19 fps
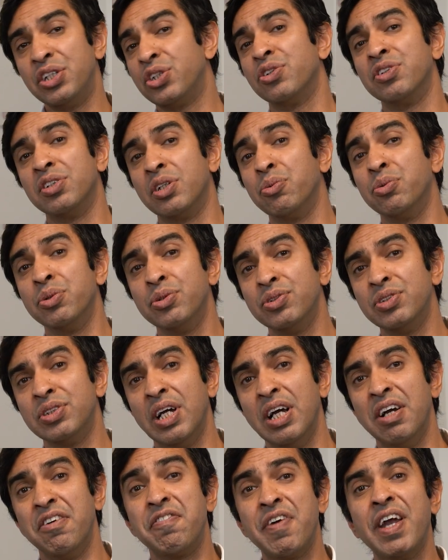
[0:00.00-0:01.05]
during the wound,
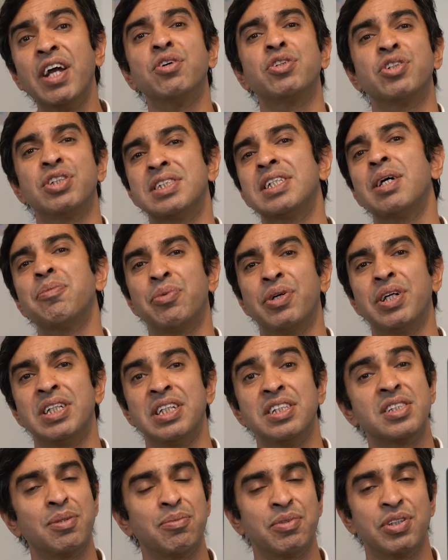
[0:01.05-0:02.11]
fail to separate in
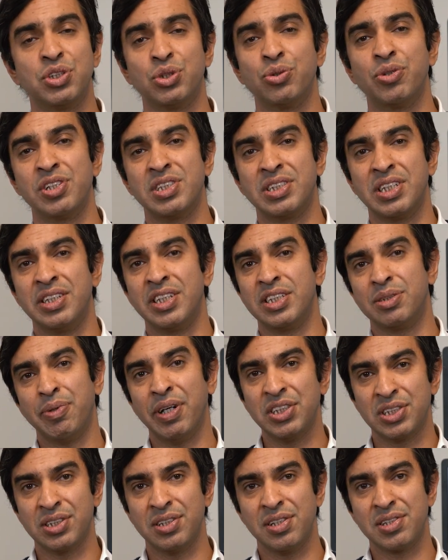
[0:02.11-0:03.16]
some of the joints in these
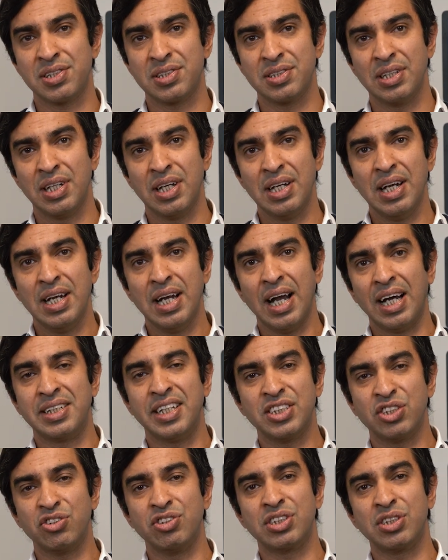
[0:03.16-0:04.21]
patients. And
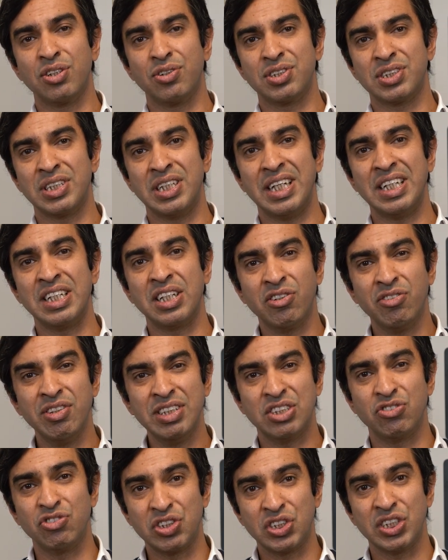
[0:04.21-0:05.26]
this results in
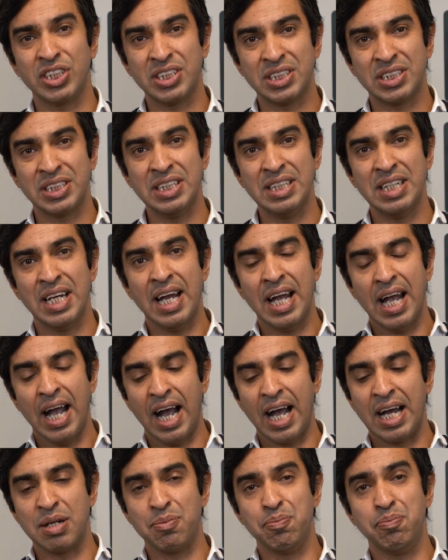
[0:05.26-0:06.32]
increased rigidity
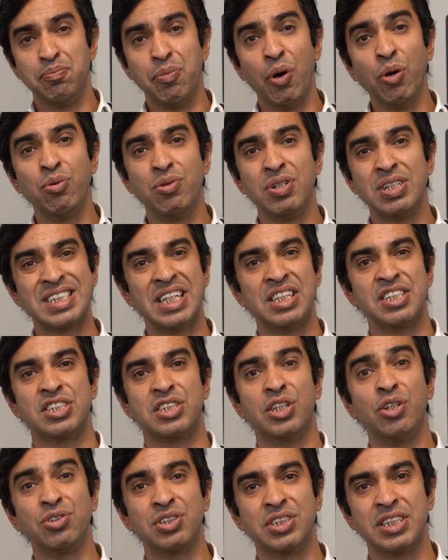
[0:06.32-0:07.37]
and bone
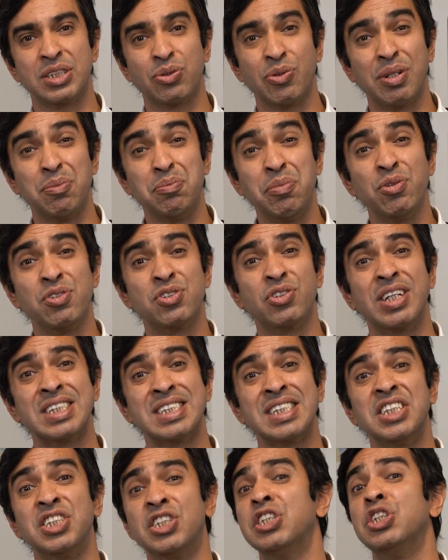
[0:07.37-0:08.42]
synostosis, where the bones are
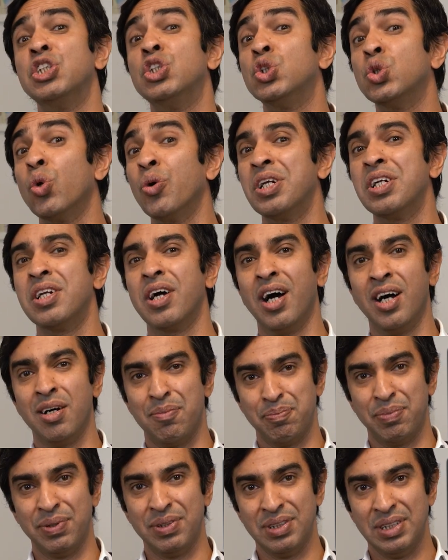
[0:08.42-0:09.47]
essentially joined
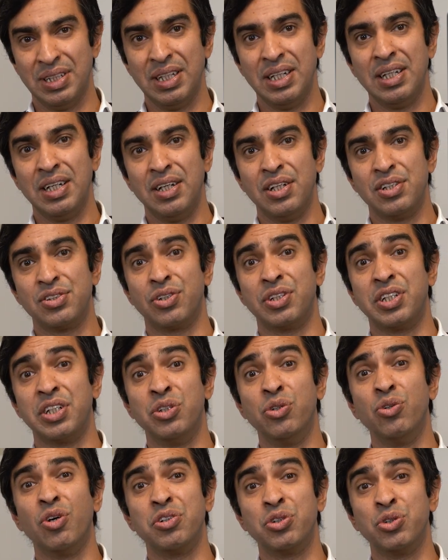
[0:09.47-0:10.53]
up, so they
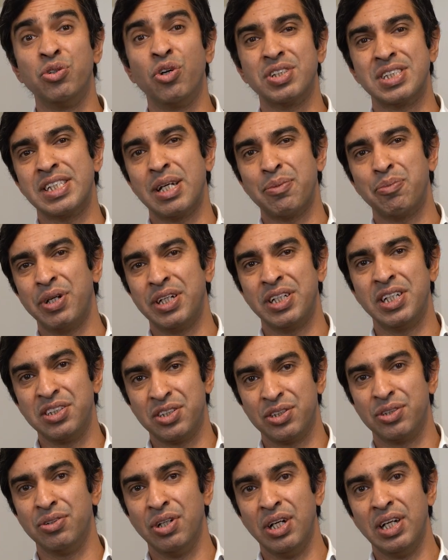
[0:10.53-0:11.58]
do not separate
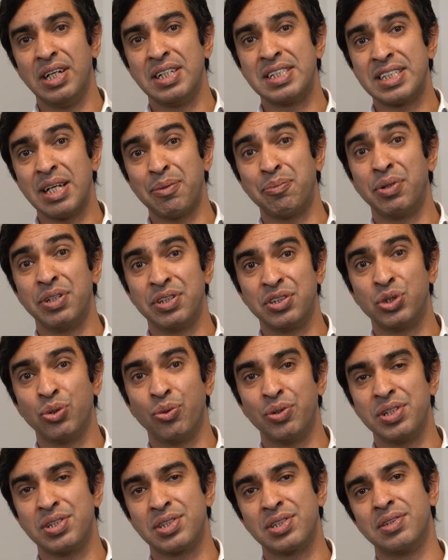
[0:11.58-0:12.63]
into separate
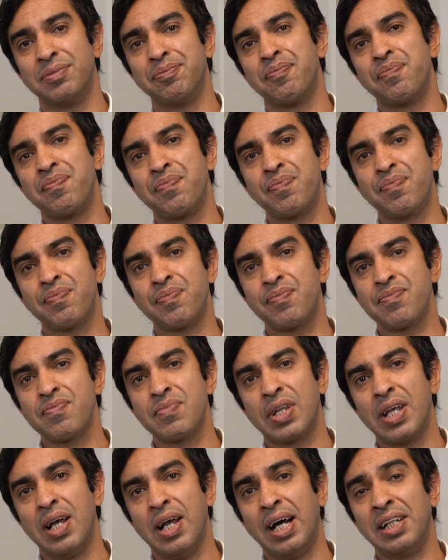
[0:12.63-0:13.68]
joints.
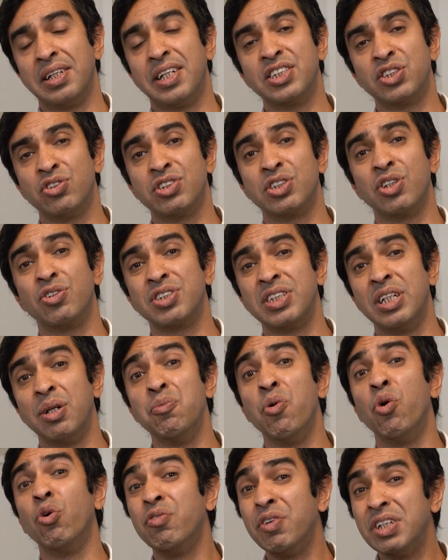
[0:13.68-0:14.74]
And this results in a
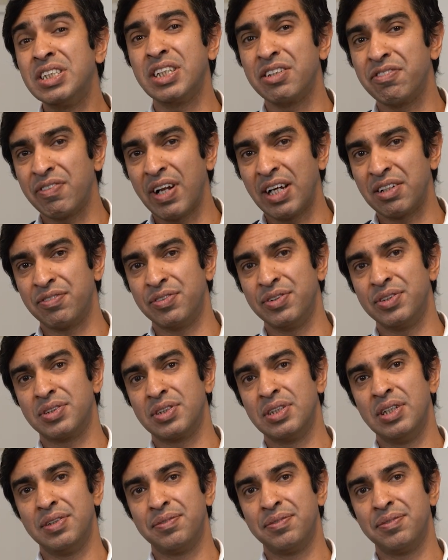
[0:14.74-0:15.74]
more rigid flat foot.